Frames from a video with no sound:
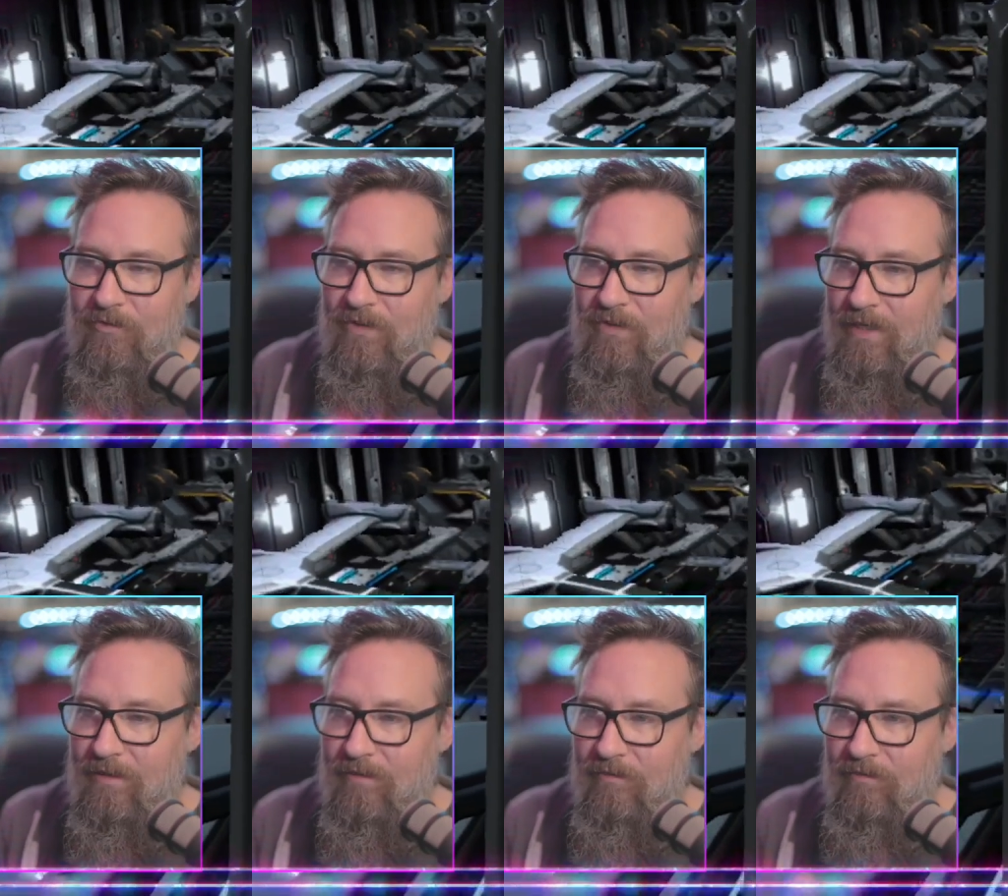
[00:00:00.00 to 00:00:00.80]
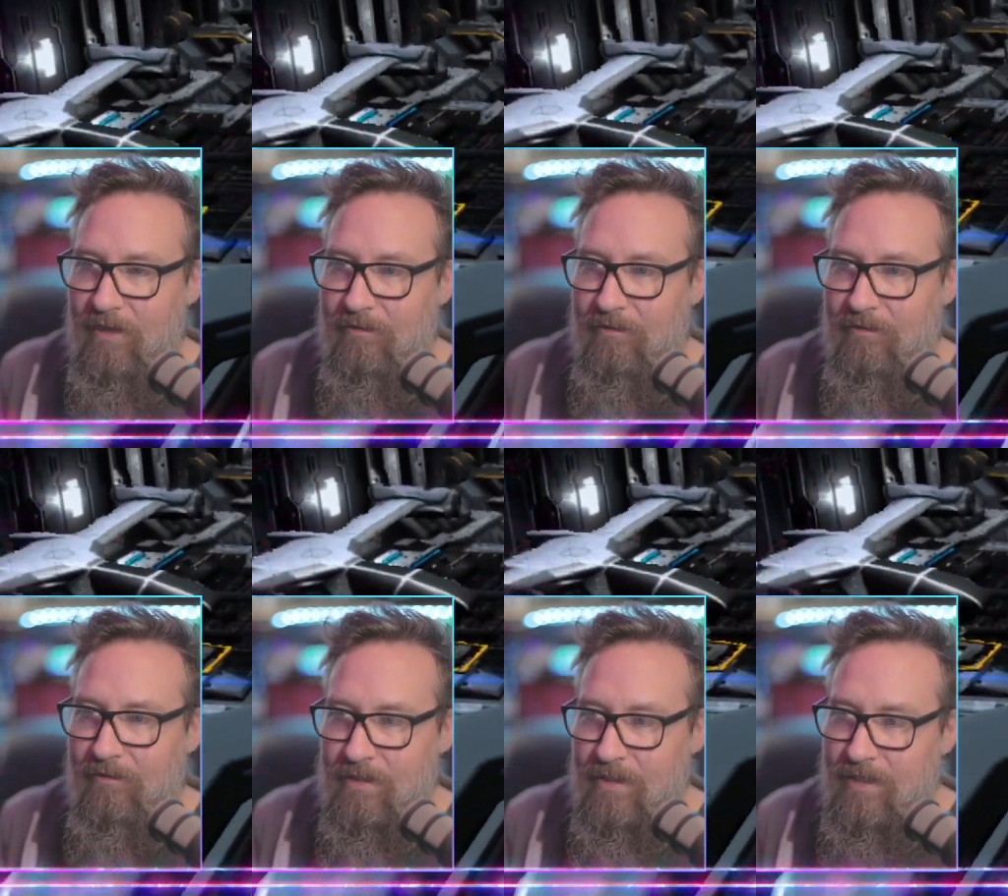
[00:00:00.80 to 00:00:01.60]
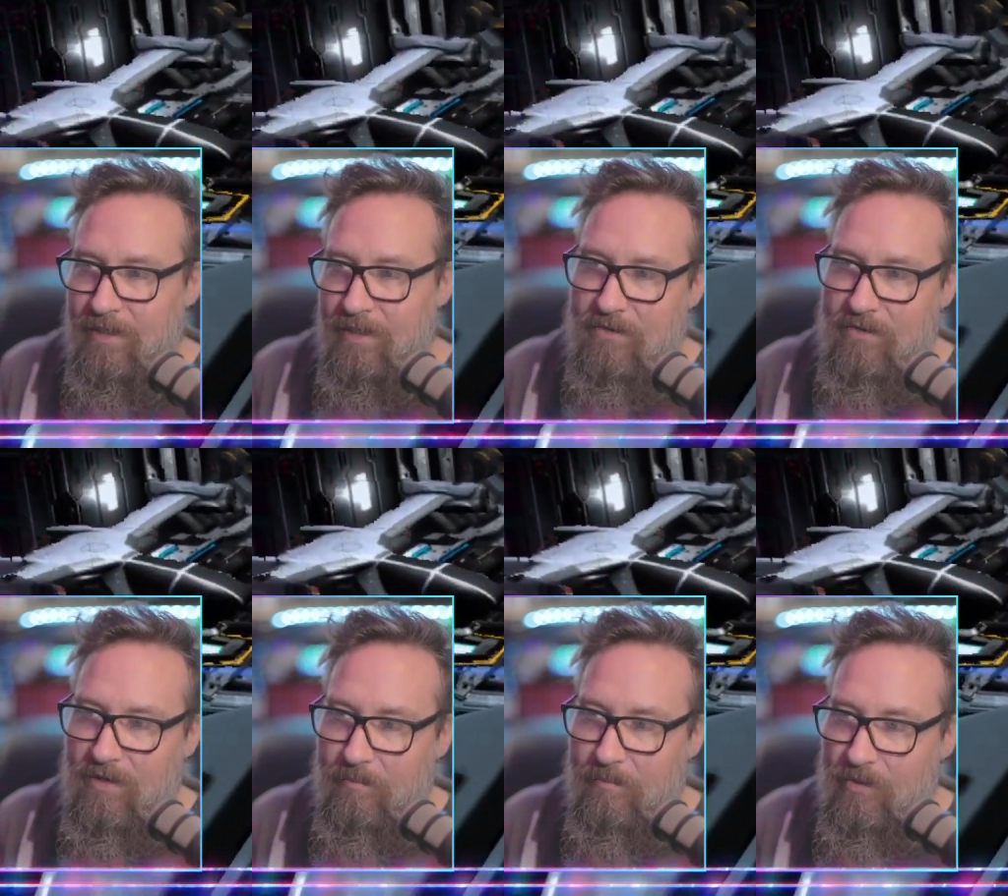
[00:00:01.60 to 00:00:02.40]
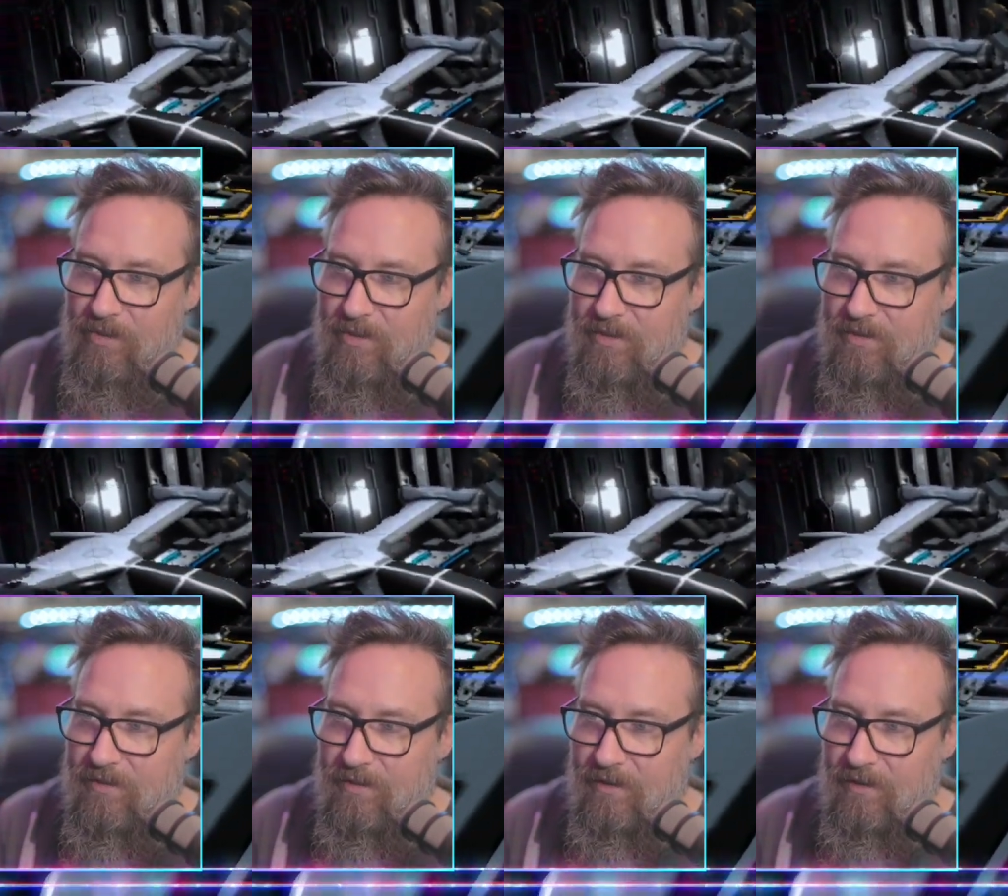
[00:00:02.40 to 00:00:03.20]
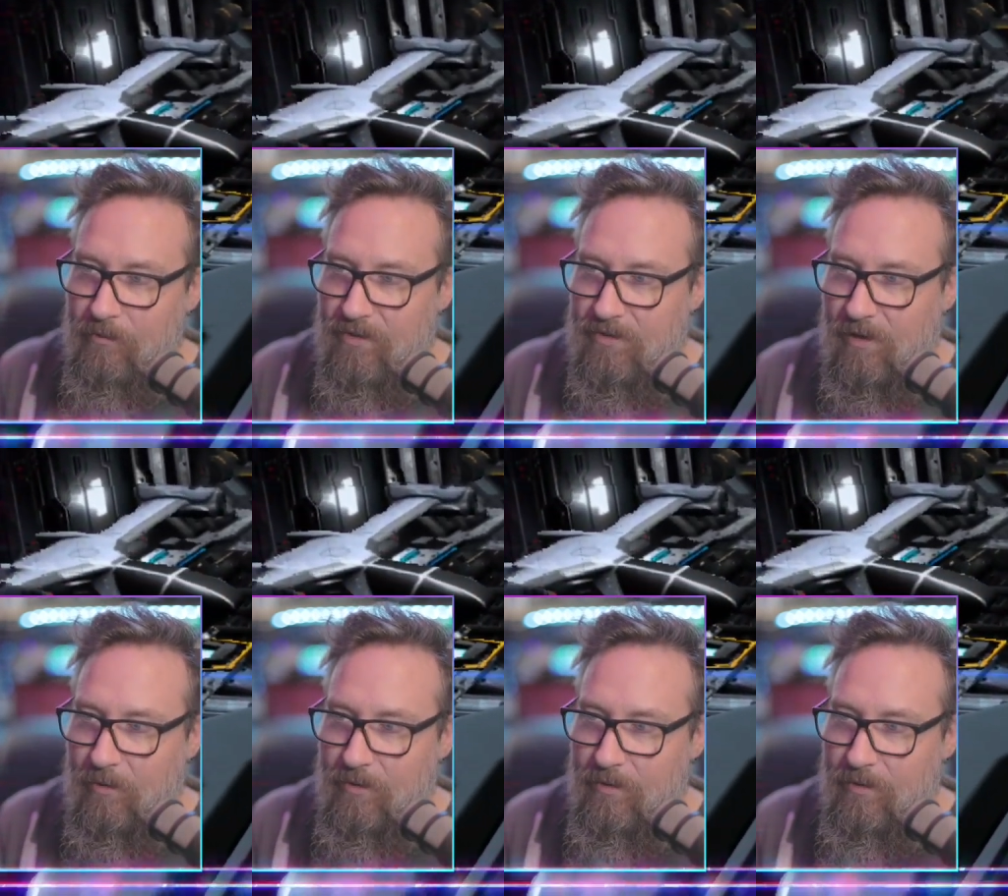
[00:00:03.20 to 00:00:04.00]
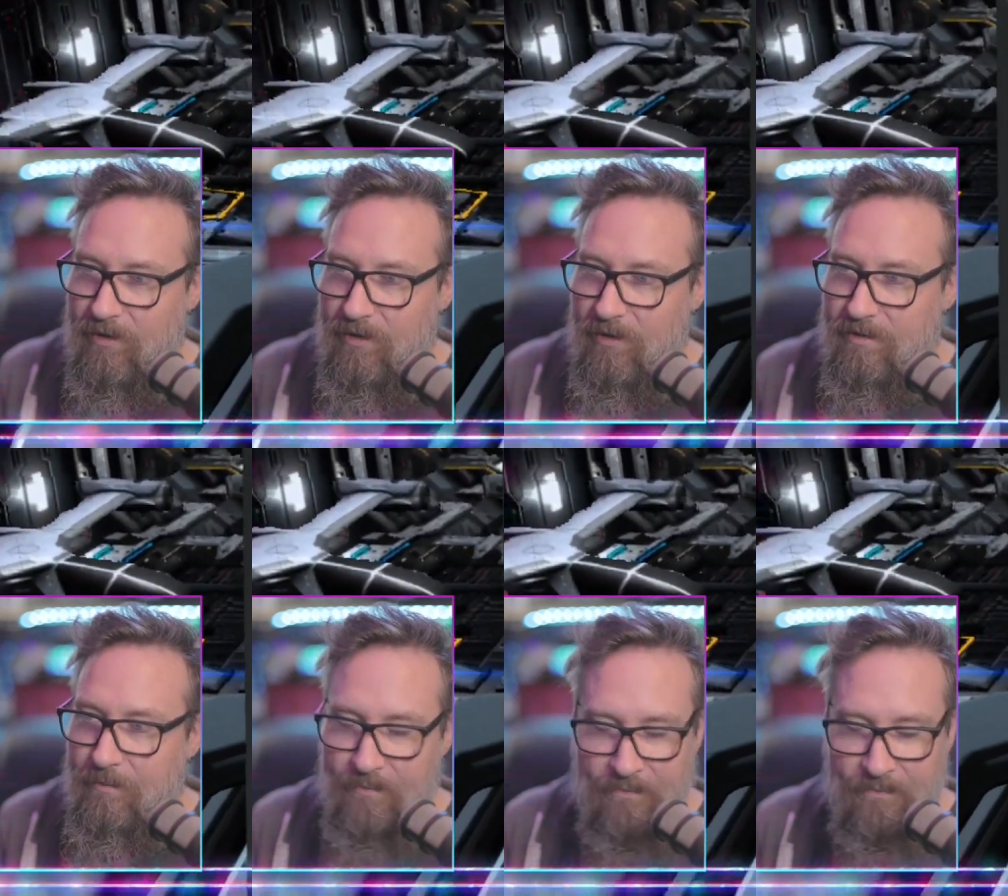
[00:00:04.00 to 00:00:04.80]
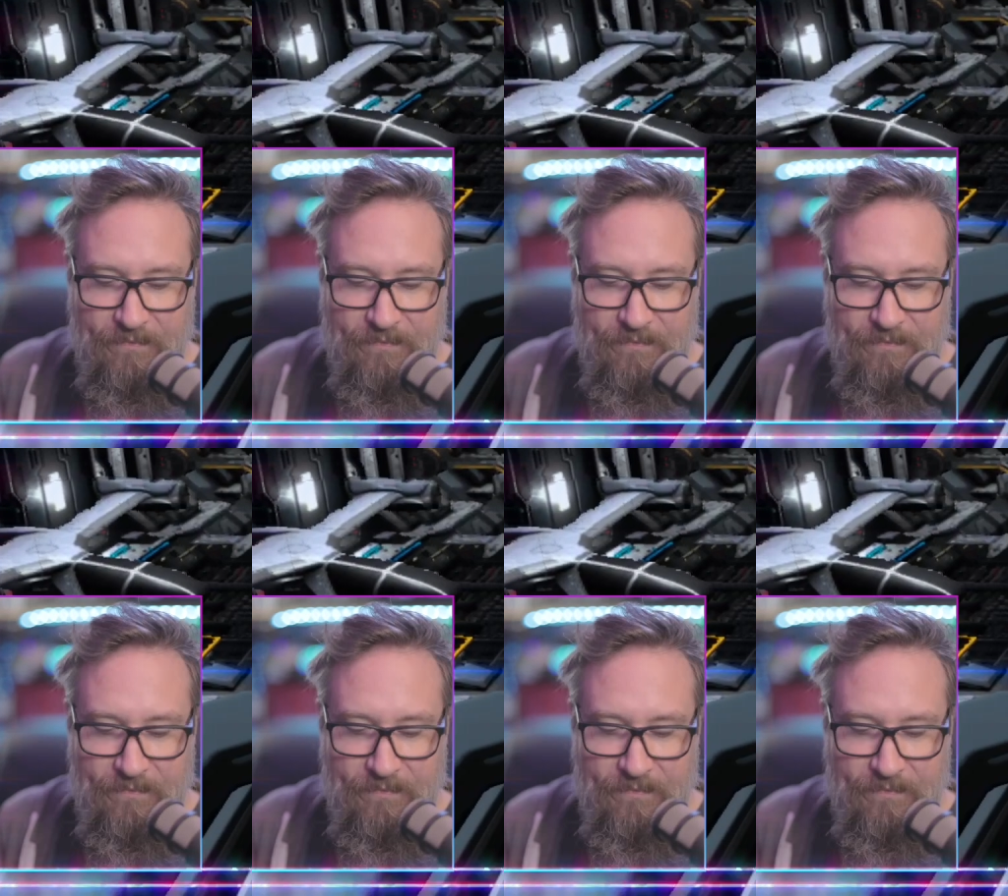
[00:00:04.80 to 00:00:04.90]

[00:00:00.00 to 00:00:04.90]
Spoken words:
fun flying around in a spaceship, which is always awesome.